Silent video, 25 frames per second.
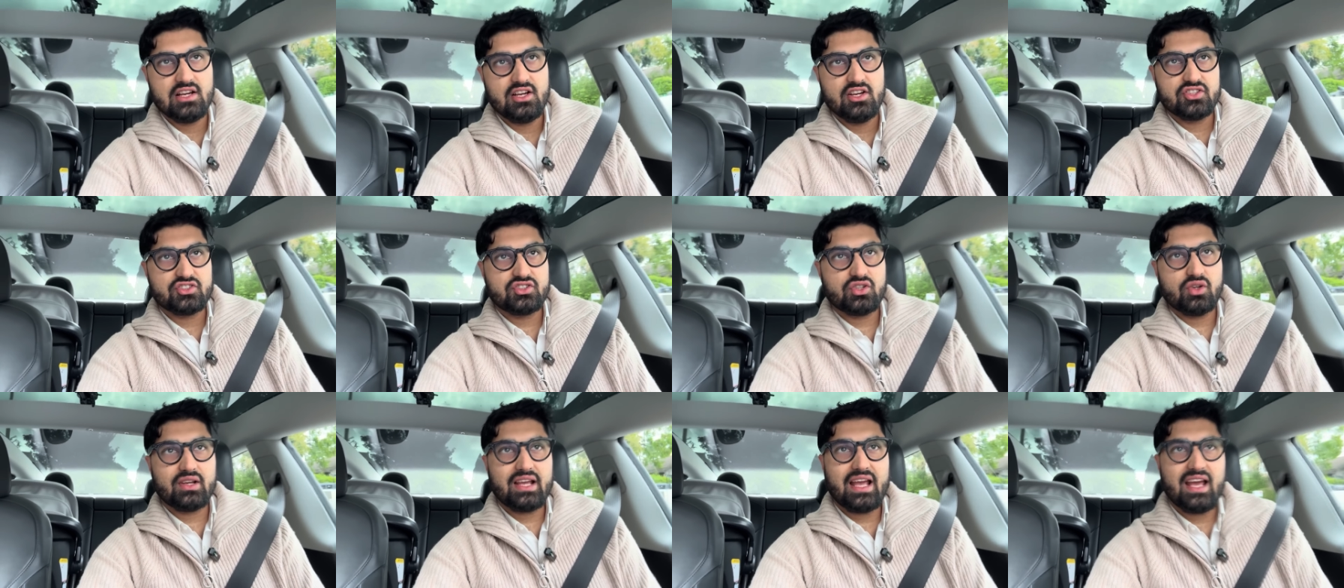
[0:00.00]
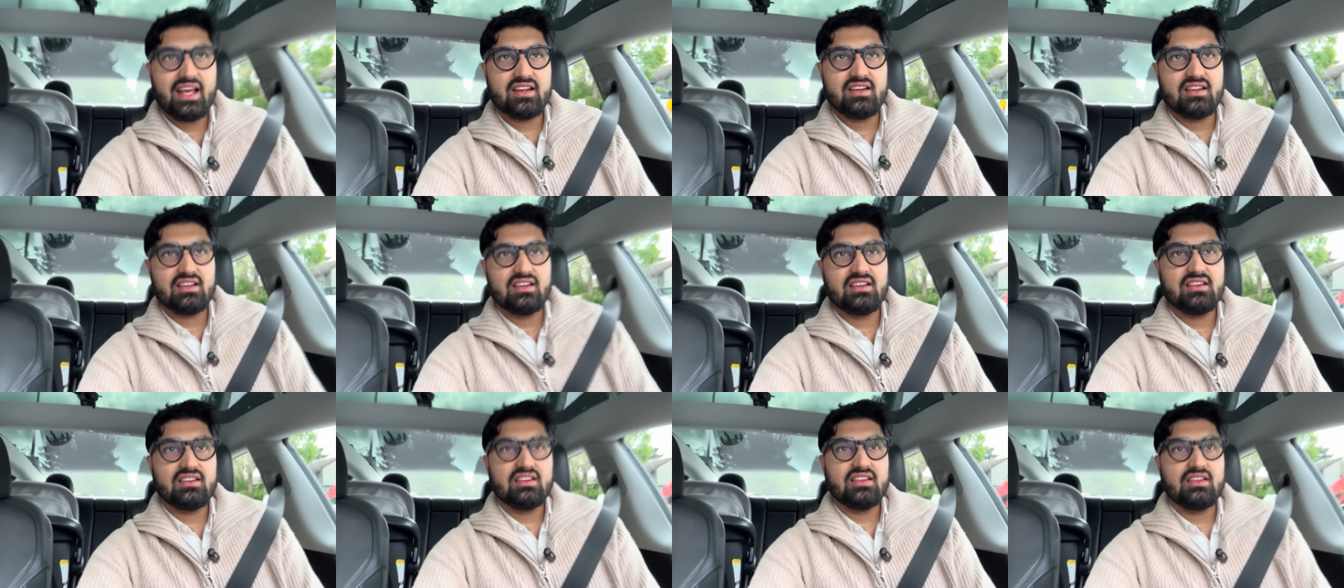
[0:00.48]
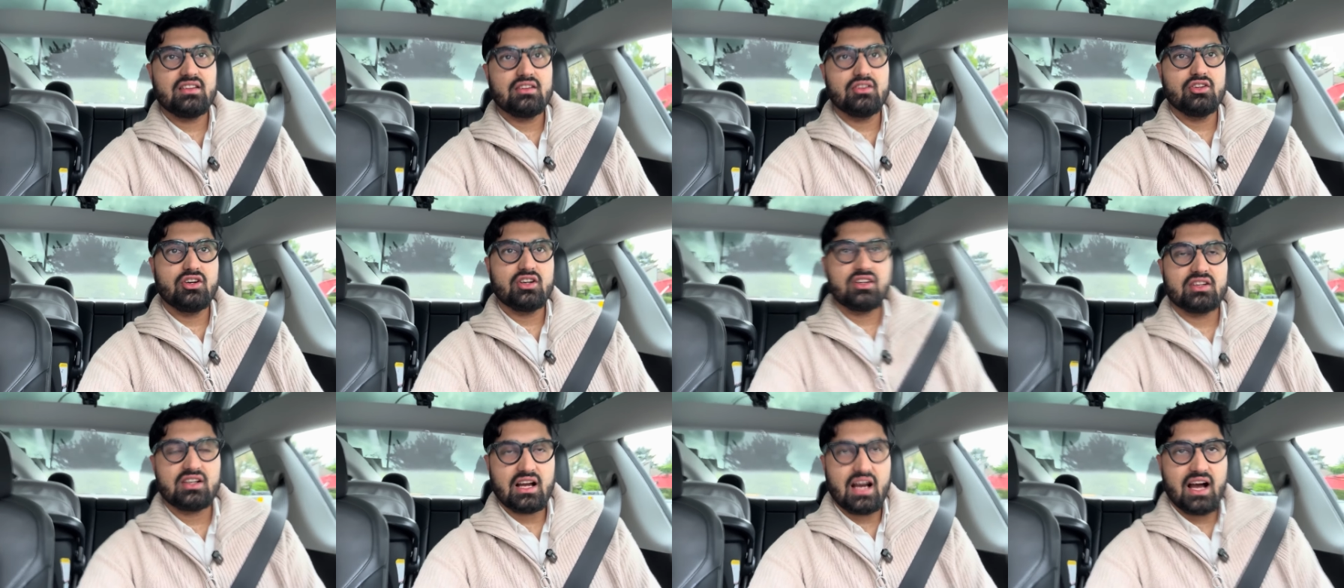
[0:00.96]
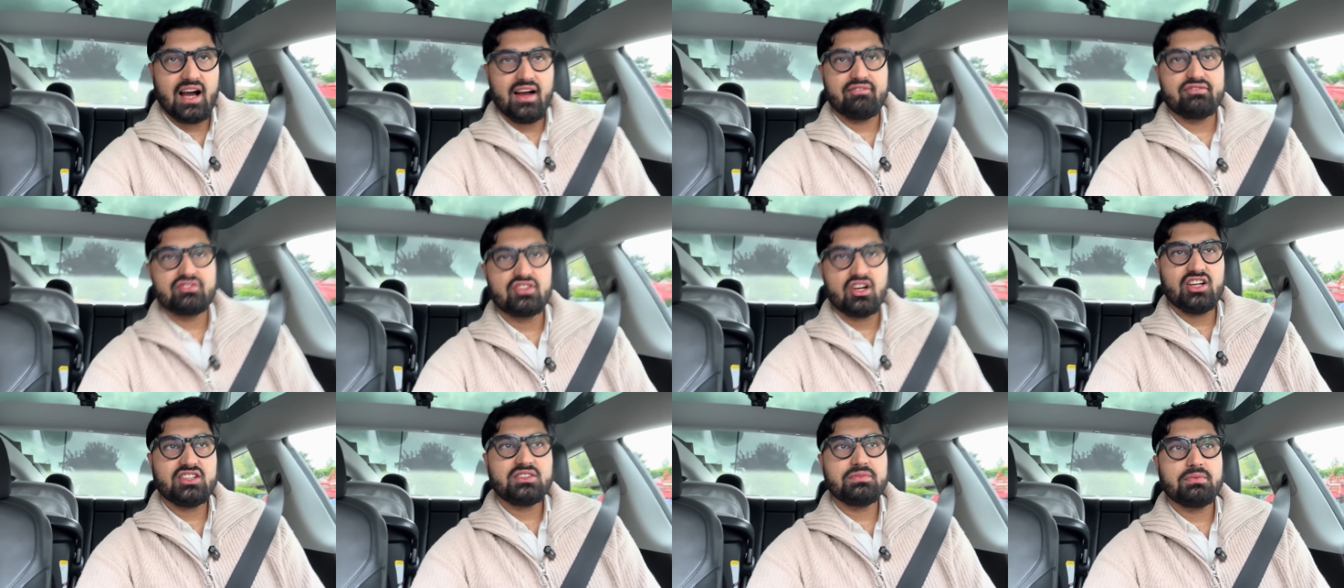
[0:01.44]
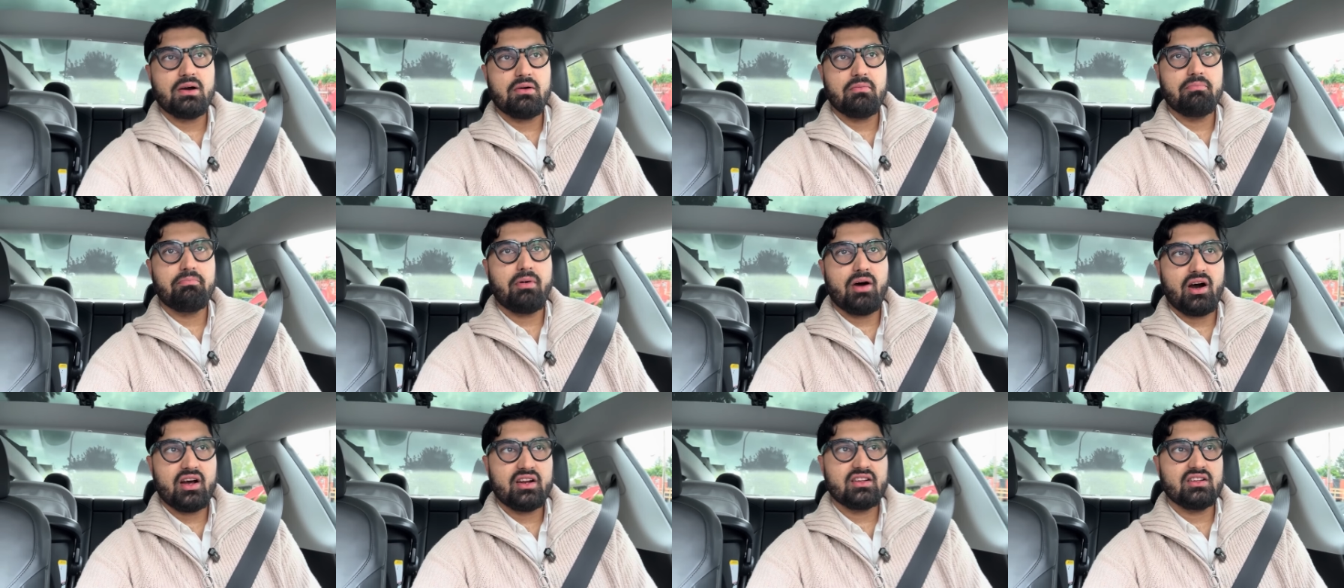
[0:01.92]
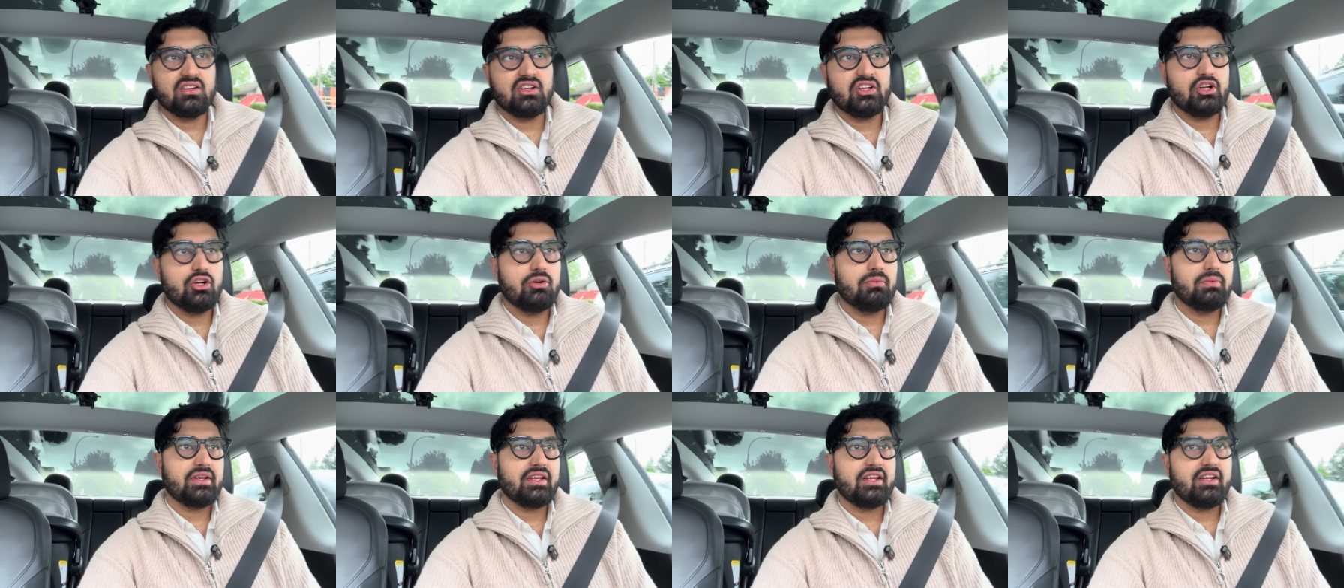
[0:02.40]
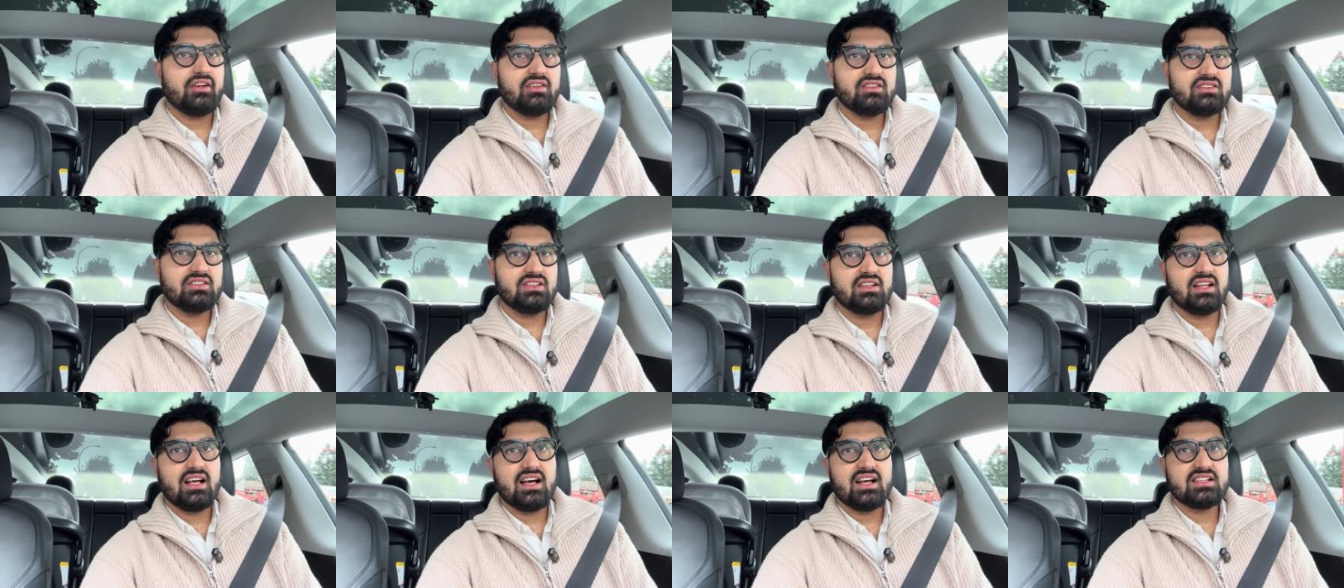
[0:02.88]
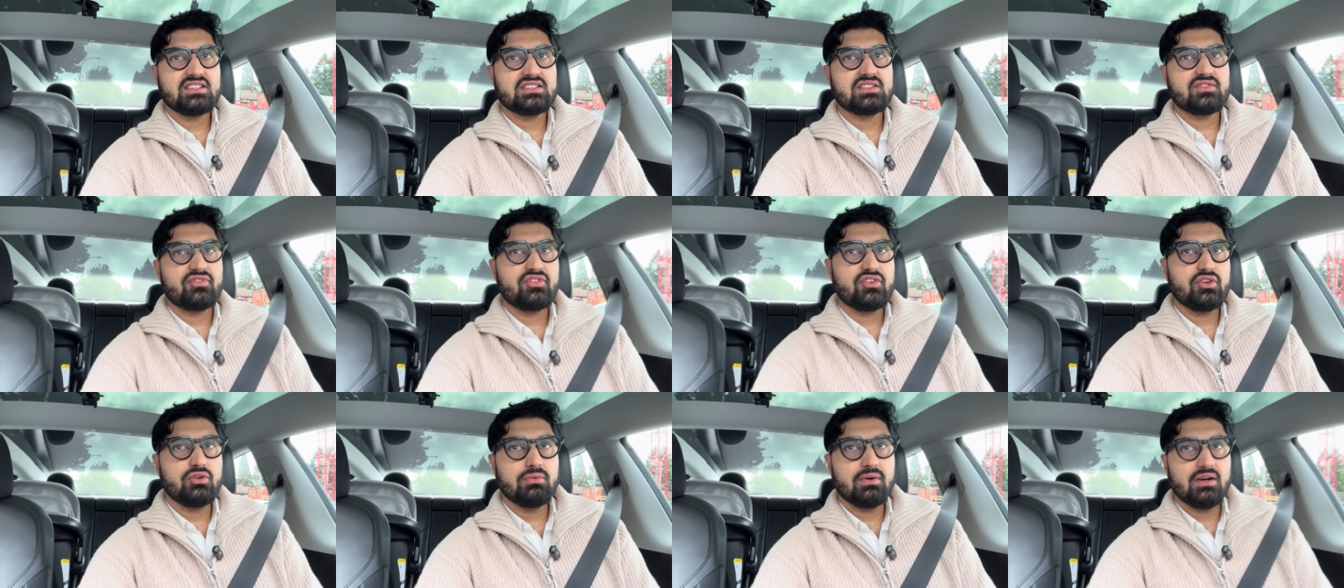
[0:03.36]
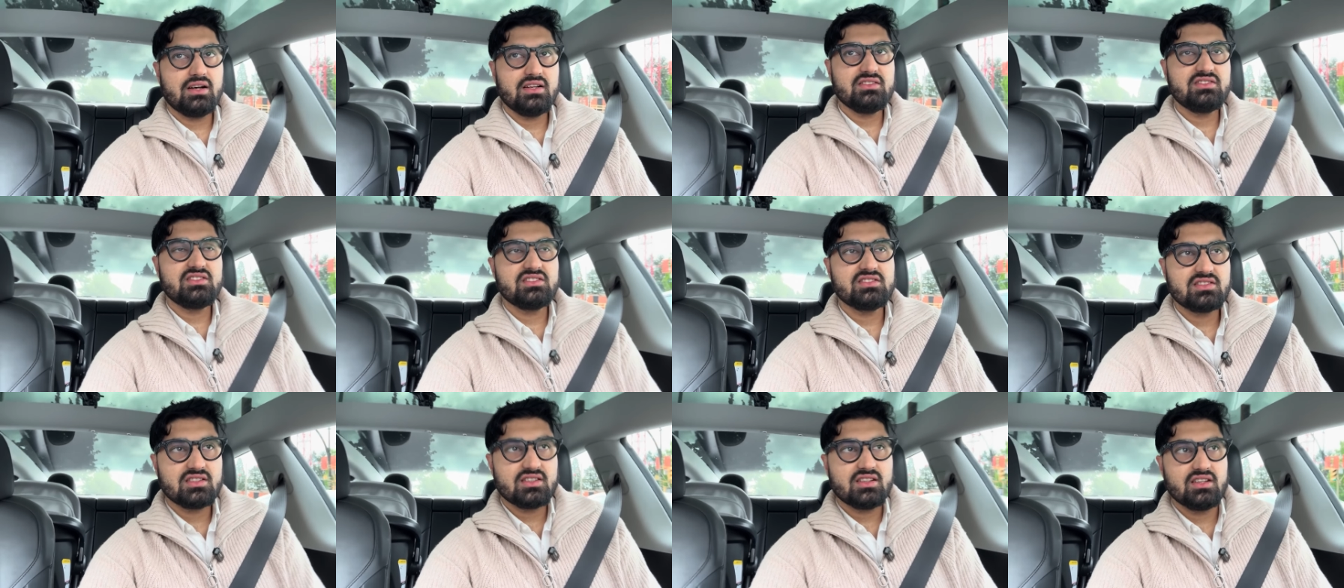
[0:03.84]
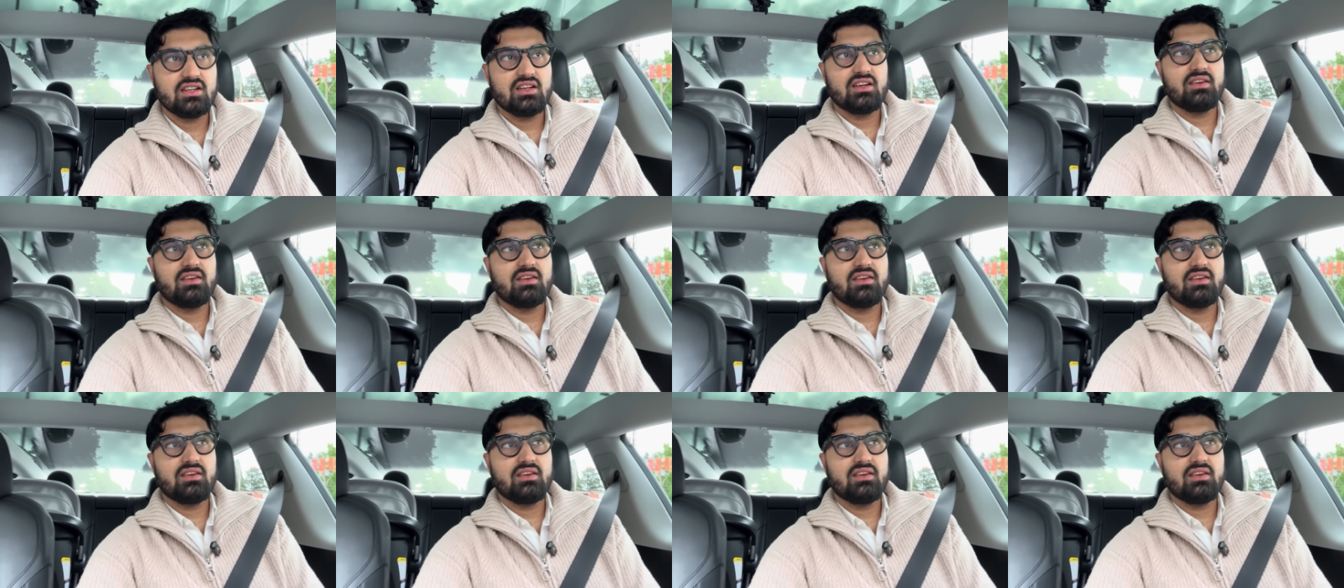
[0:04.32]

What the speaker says: So again, look, I've talked about Bot a little bit here in the last few months,